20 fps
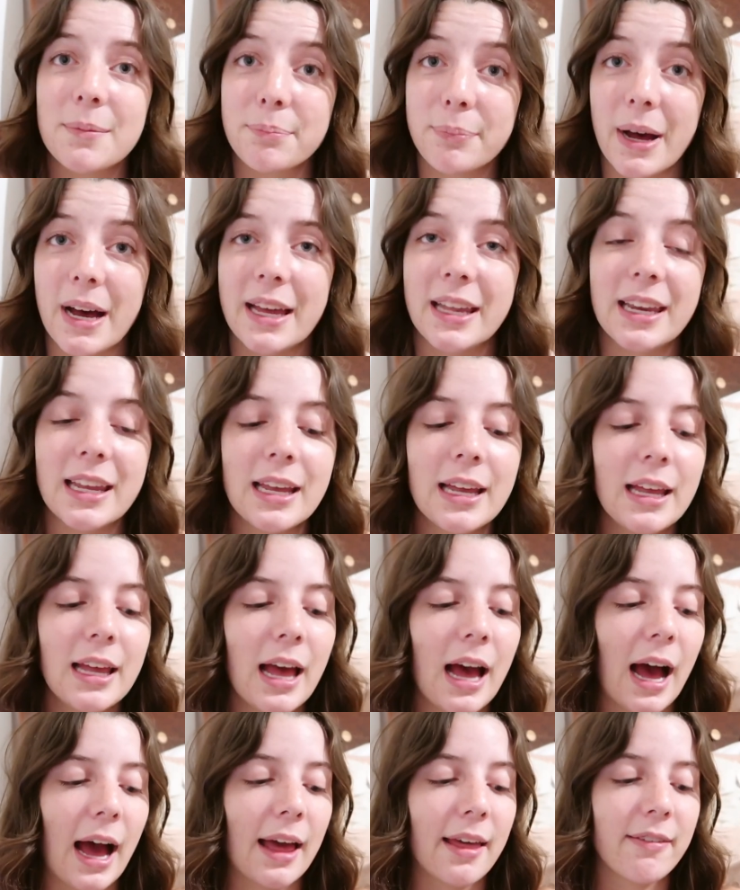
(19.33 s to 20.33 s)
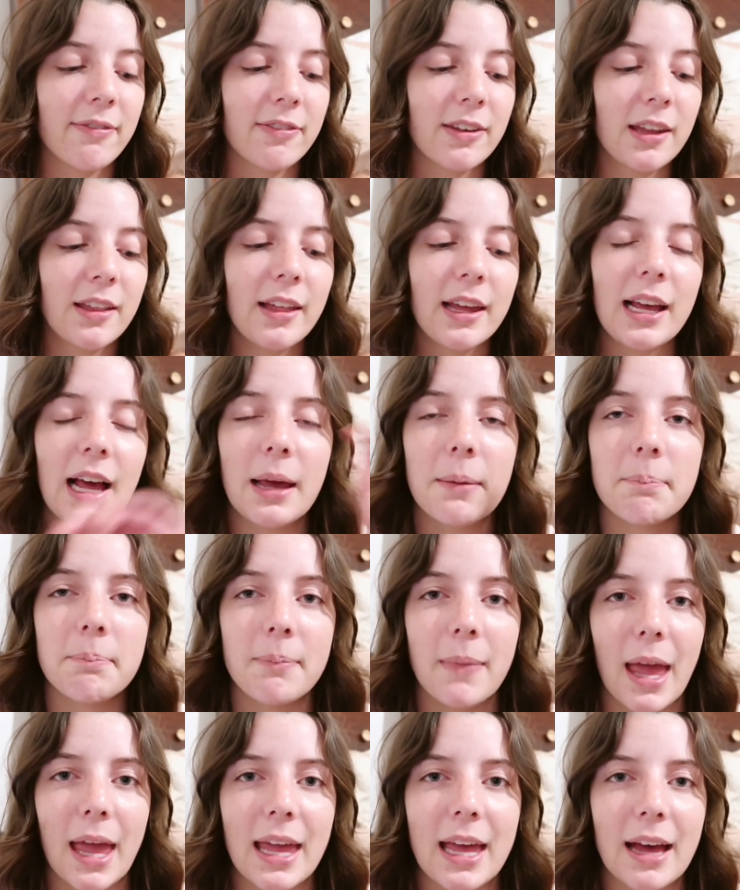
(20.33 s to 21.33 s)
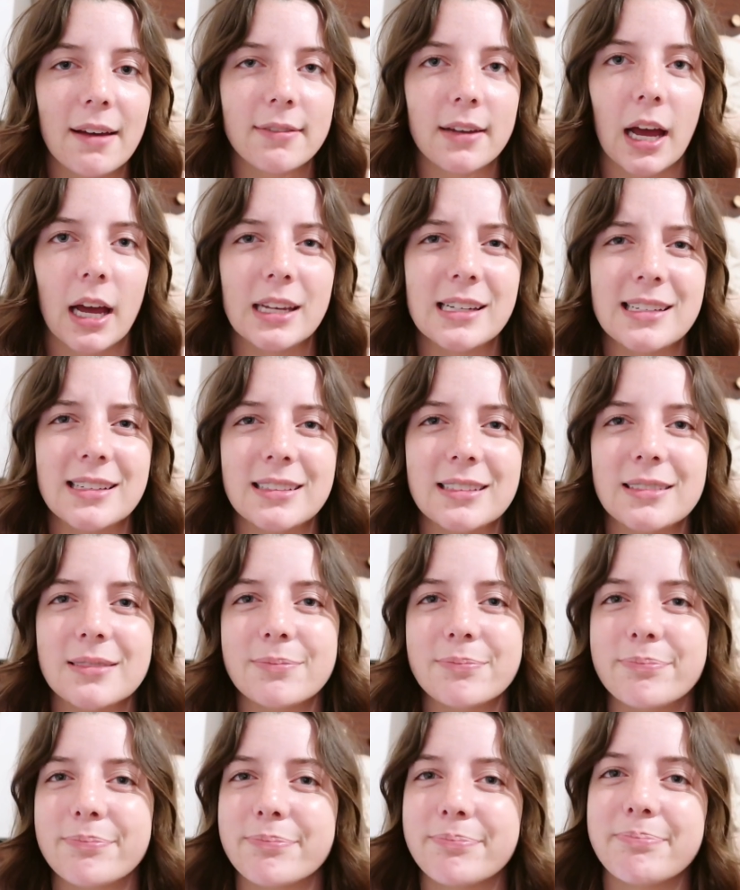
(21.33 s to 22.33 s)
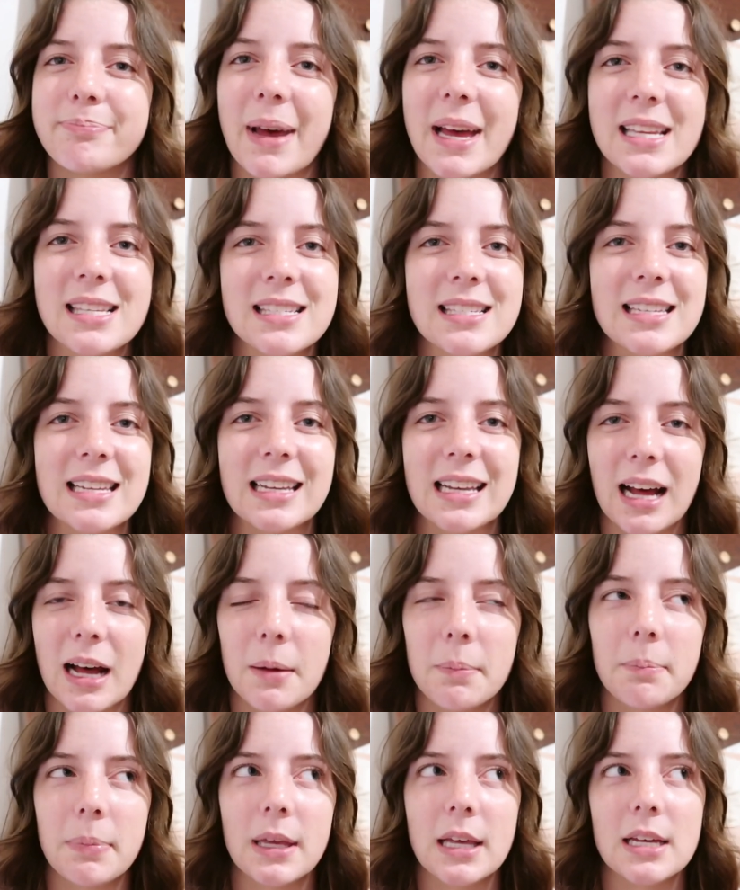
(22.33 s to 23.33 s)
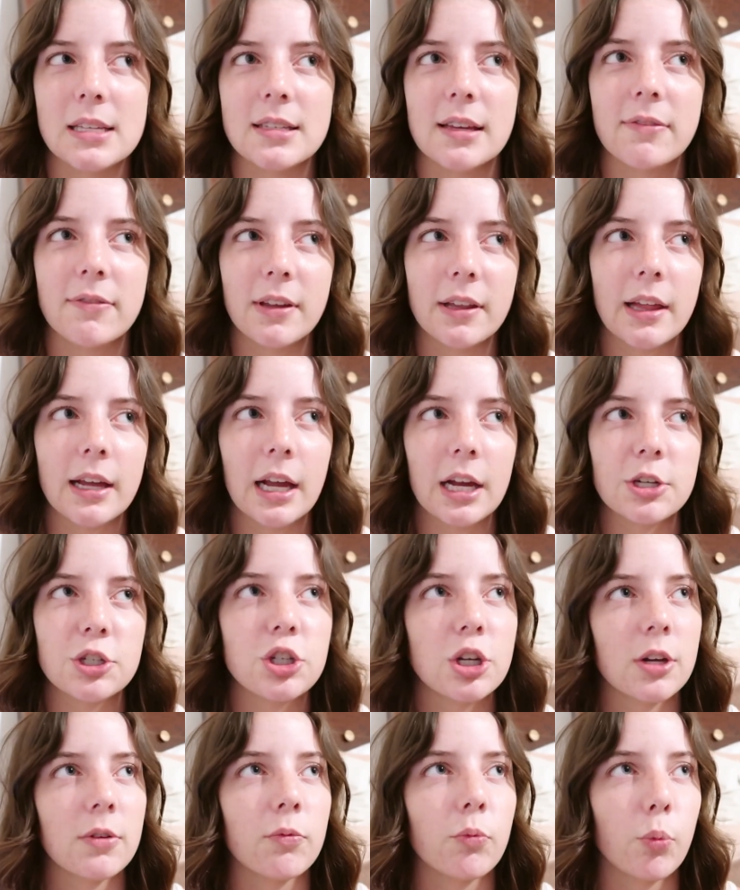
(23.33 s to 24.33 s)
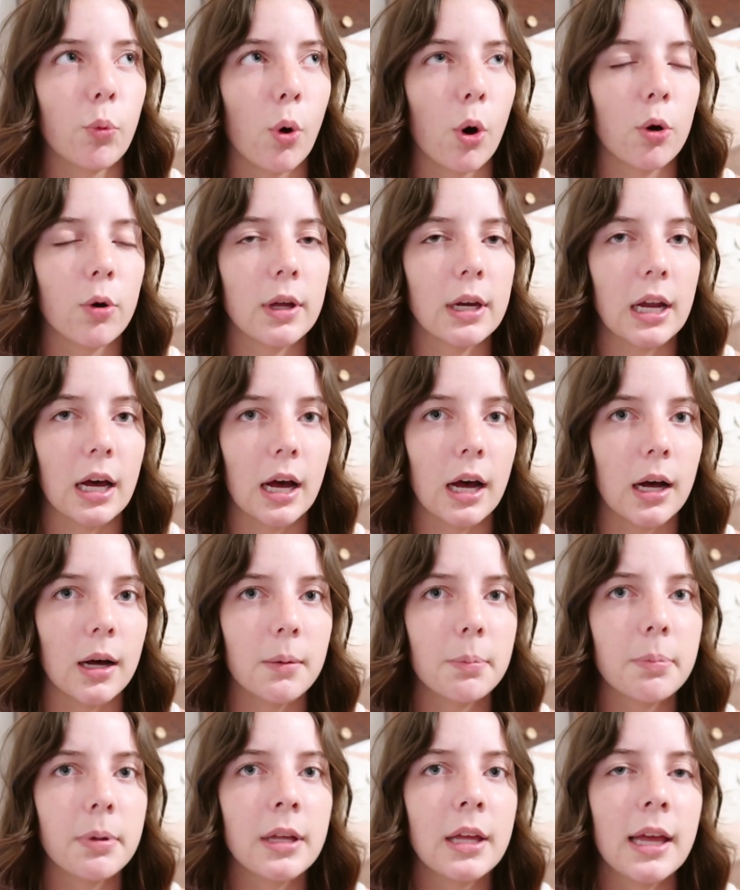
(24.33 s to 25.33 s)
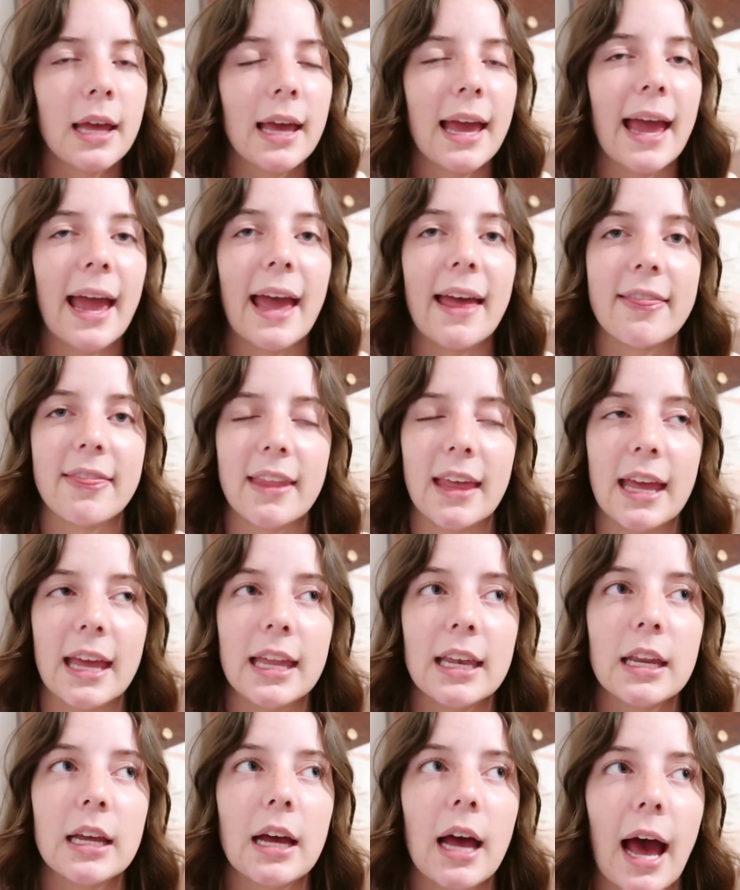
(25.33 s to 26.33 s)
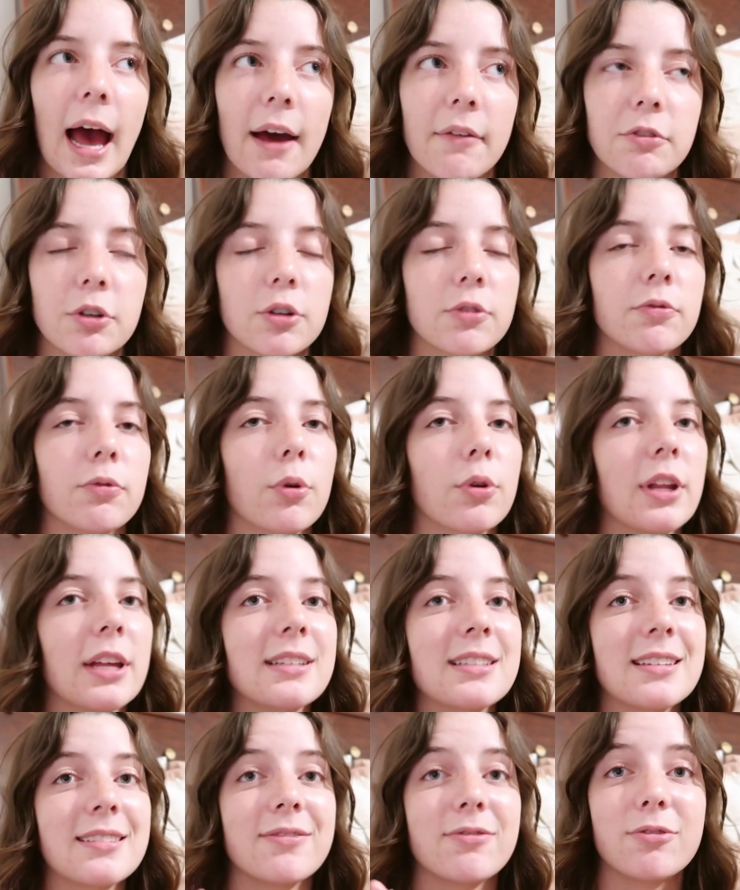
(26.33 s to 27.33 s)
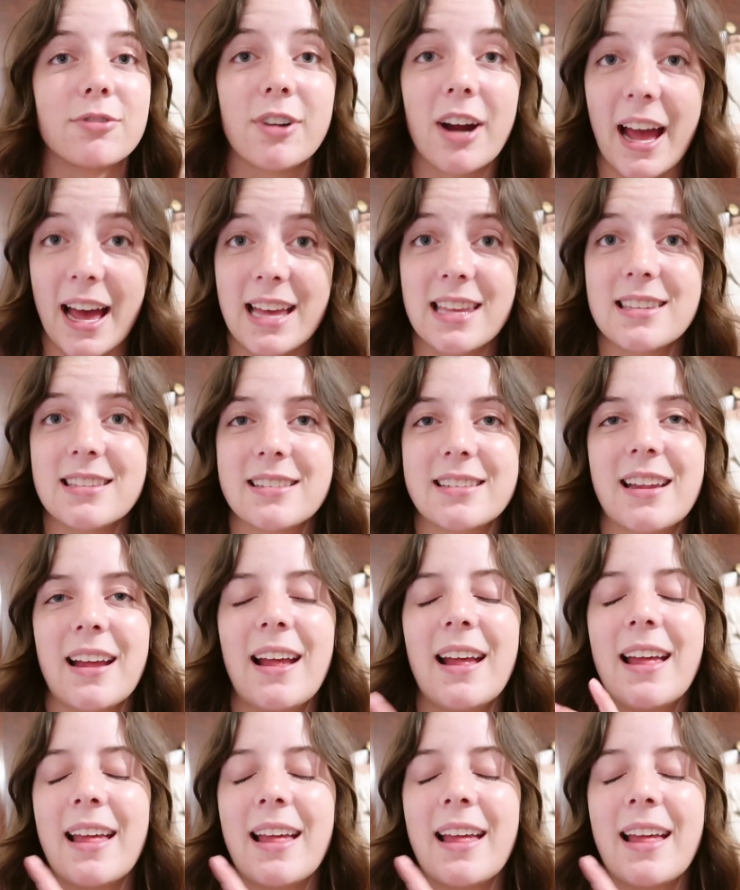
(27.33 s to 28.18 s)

But I feel like I may have kind of messed it up because I feel like I should have woken up and then after a full night's rest,